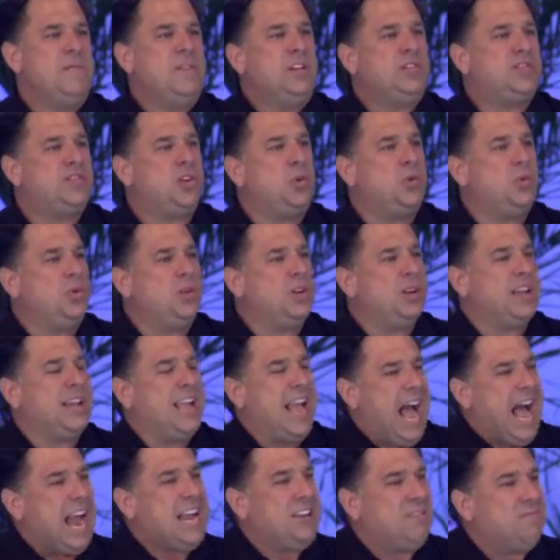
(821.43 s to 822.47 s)
So
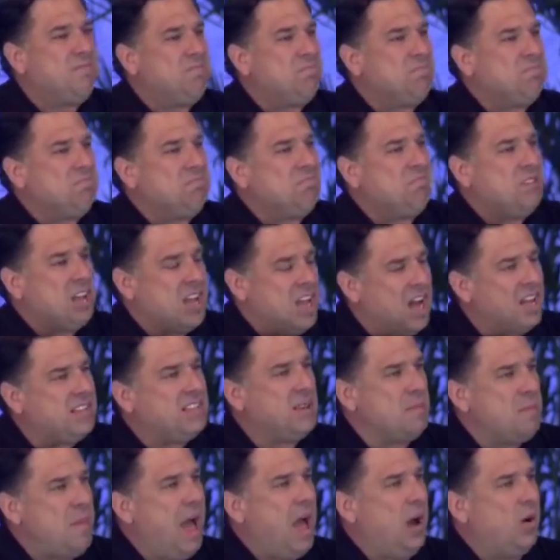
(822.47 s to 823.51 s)
God cut
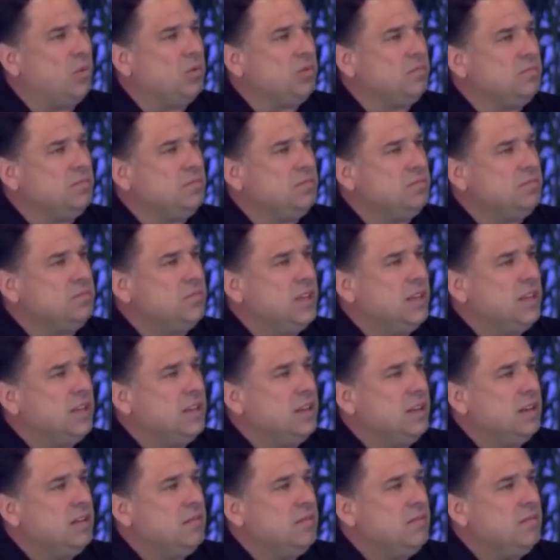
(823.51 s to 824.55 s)
them out.
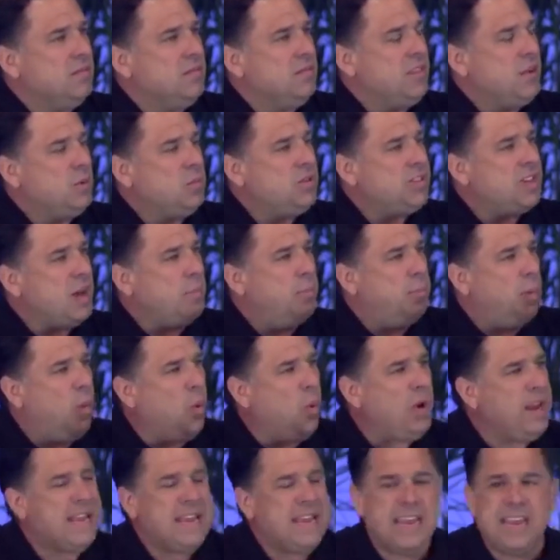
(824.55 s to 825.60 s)
There was a
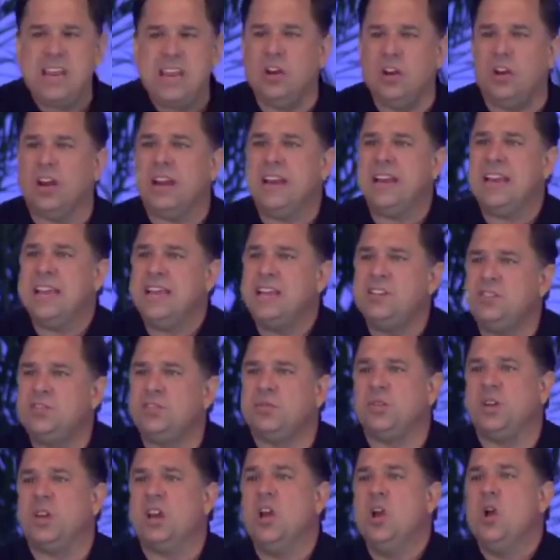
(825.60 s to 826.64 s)
point here in
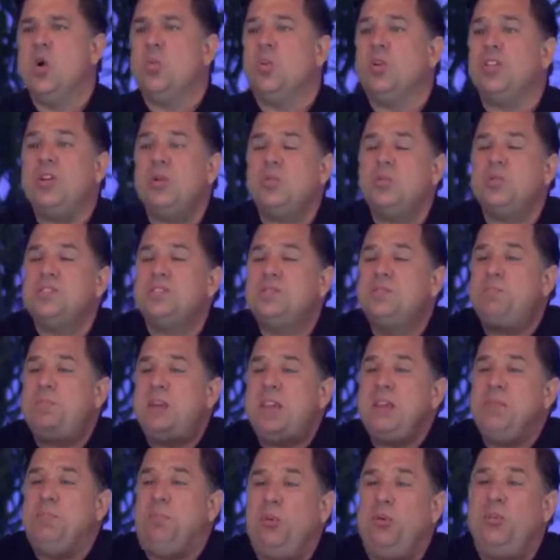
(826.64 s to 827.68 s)
history where there was
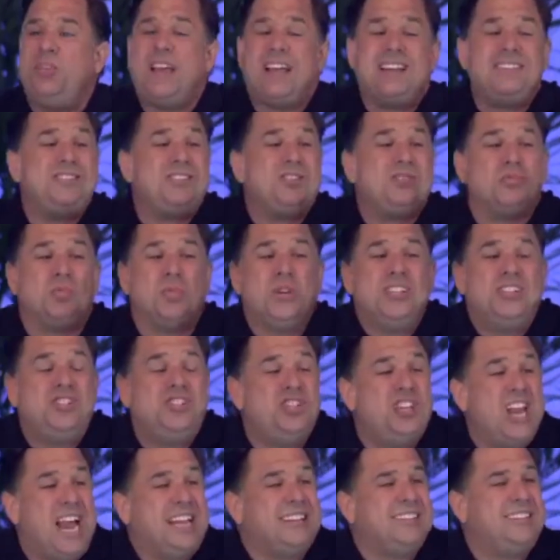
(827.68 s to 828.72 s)
people that just
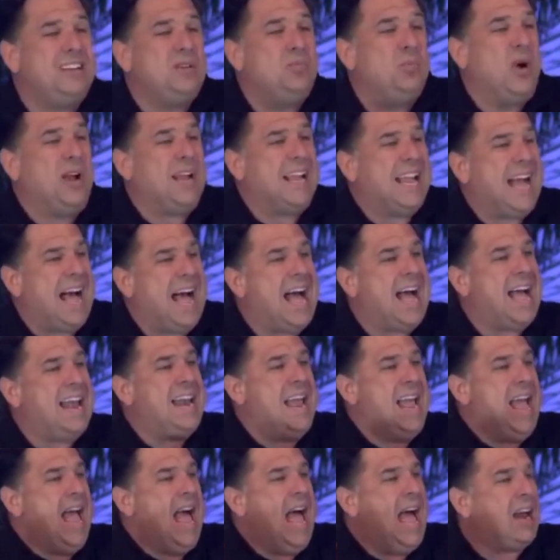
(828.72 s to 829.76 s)
rejected what God
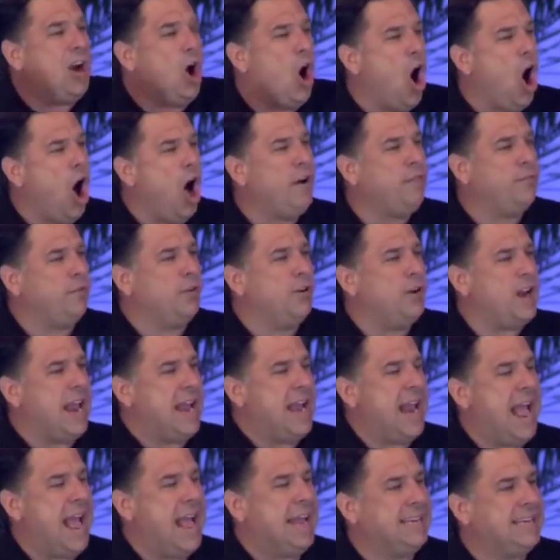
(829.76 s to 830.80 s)
had offered and
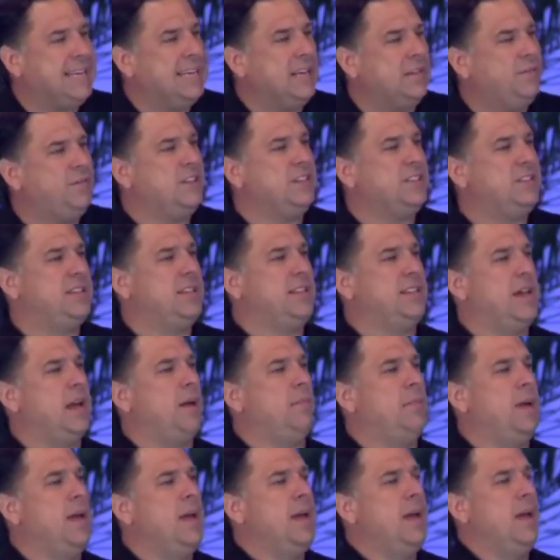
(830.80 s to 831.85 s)
had given to
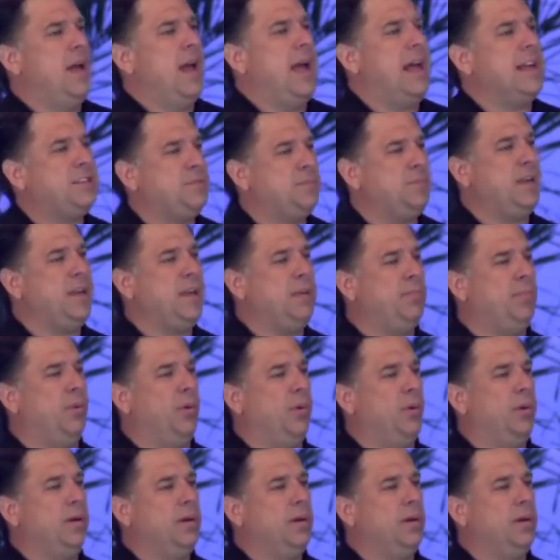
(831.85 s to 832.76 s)
them as people.